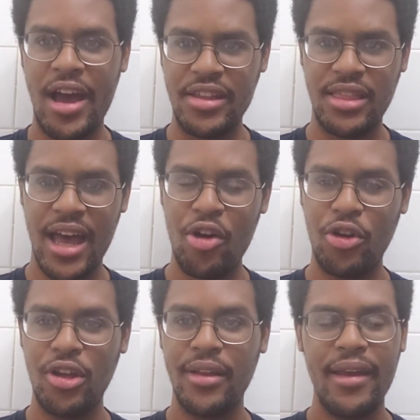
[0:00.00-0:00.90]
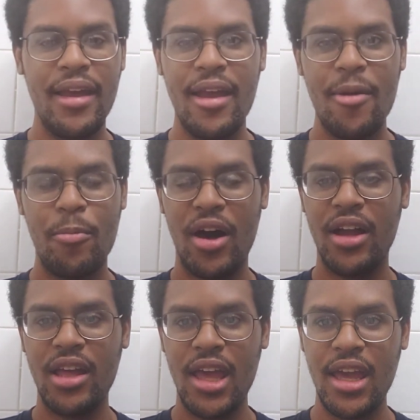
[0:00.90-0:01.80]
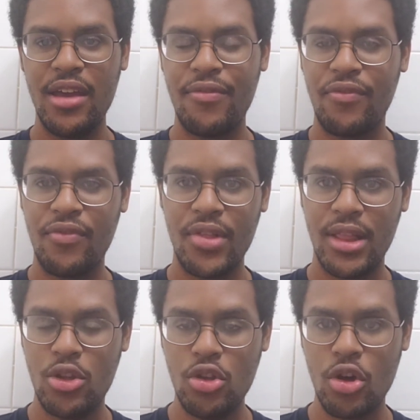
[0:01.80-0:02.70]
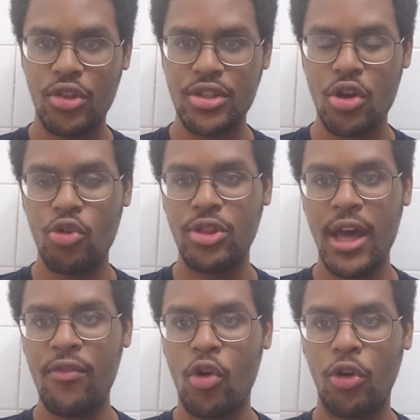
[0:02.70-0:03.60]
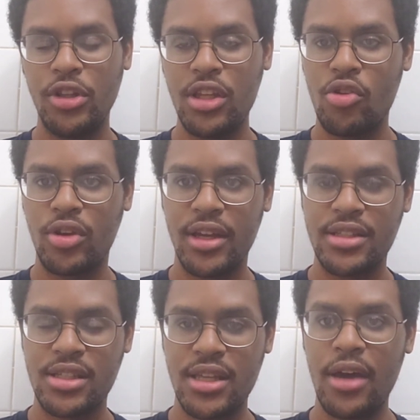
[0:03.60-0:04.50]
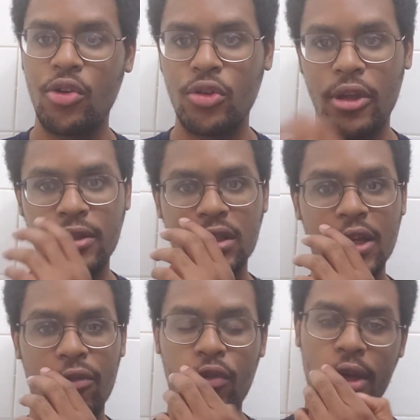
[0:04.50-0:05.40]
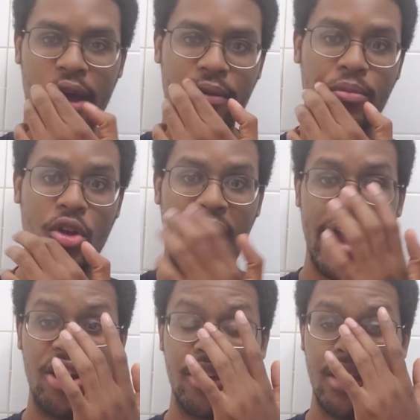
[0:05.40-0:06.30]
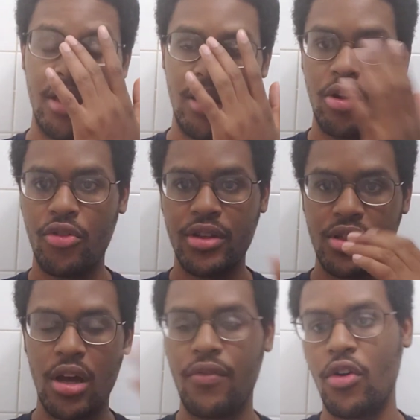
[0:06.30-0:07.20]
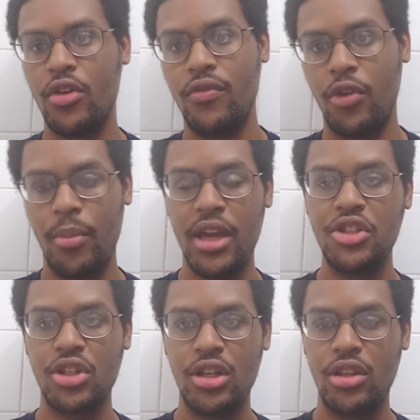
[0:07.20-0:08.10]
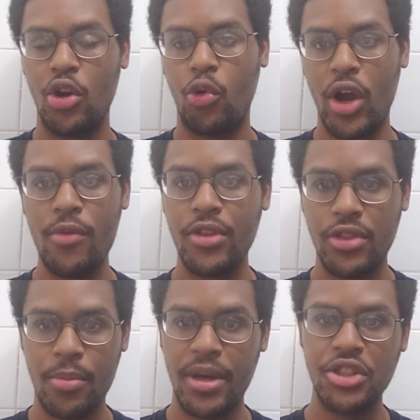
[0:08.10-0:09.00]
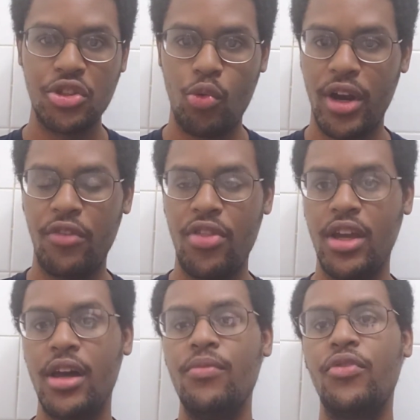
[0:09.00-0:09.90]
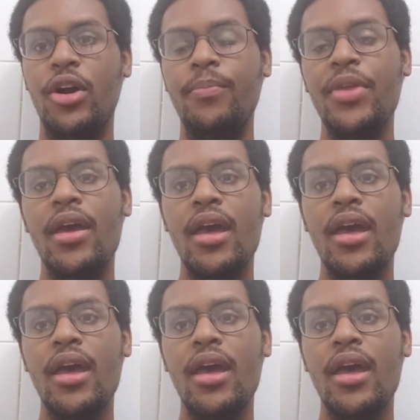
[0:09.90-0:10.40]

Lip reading: I doubt it, but if, you know, this whole devil ordeal gets settled and stuff, we get the hierarchy and all this stuff, all the information, they're around the dimension, whatever they come from,